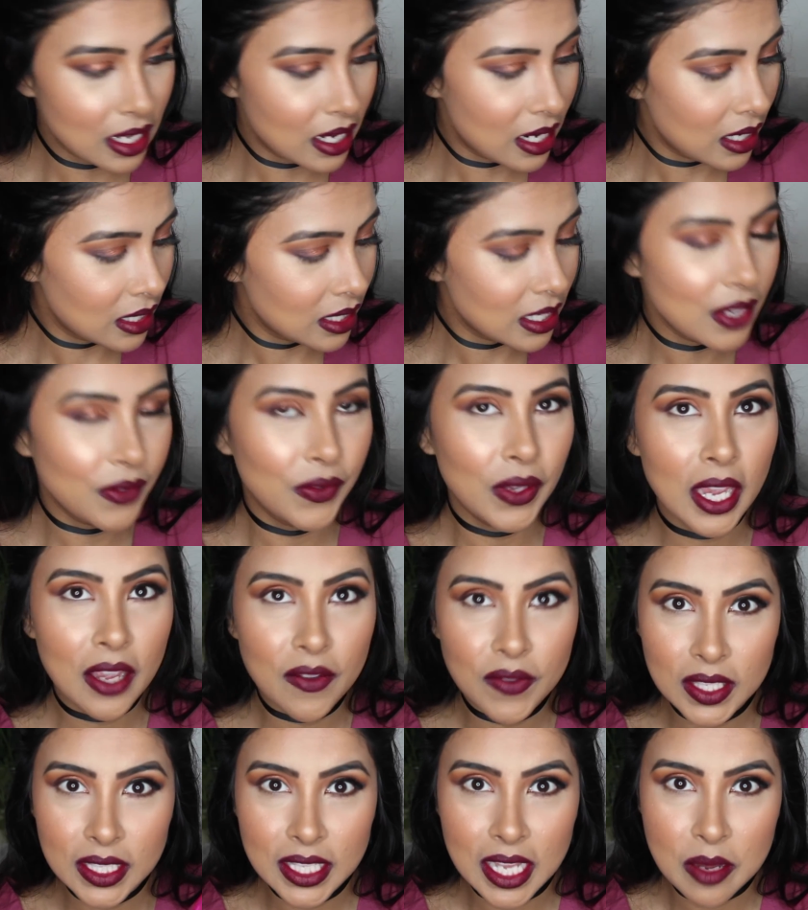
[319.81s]
and if you
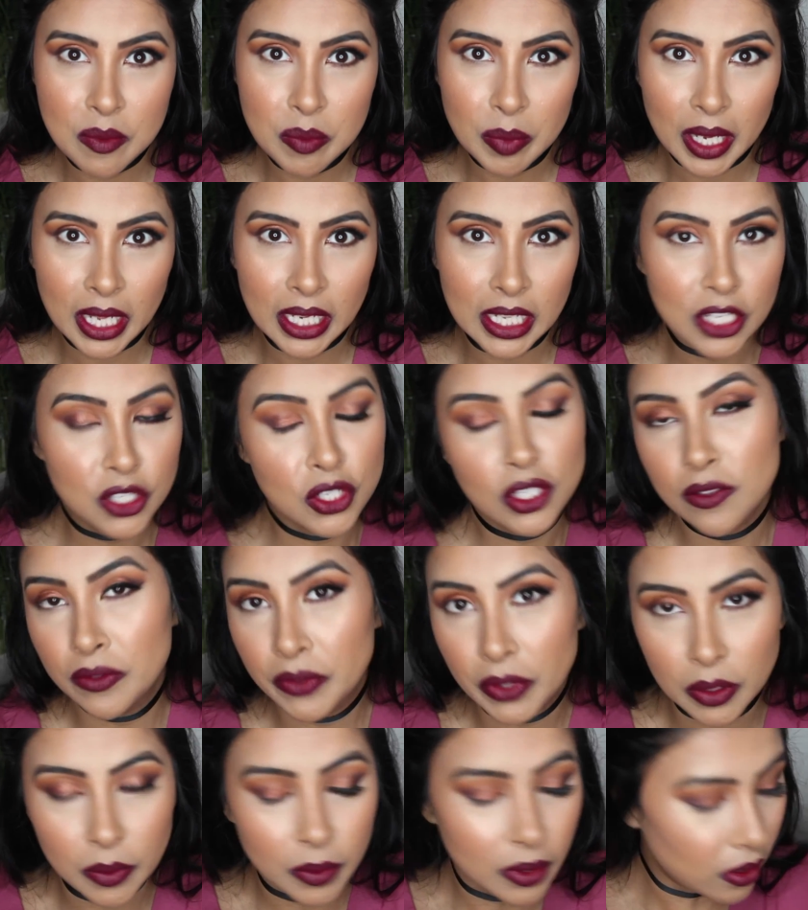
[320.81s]
have the same palette, just
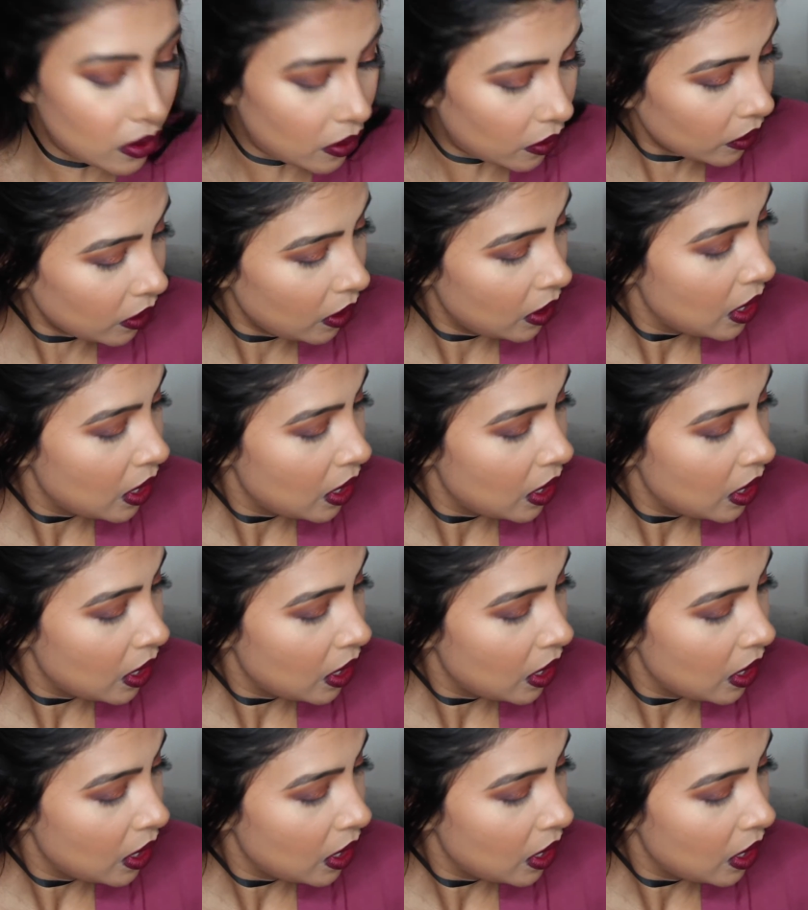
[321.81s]
follow along.